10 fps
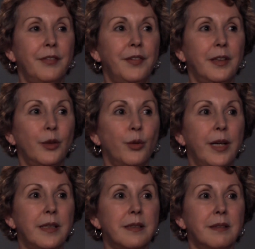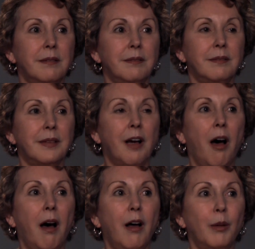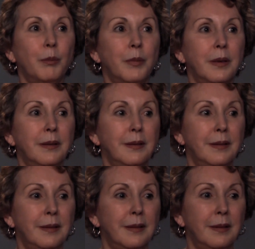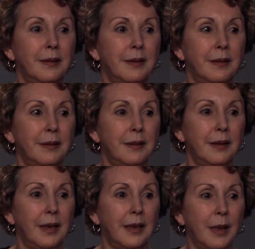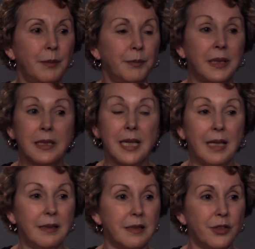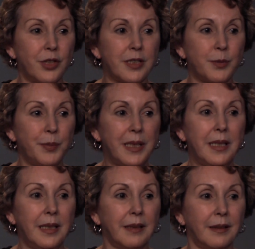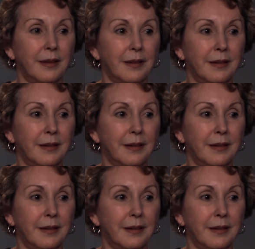feel a great calm, and I'm content to just be here.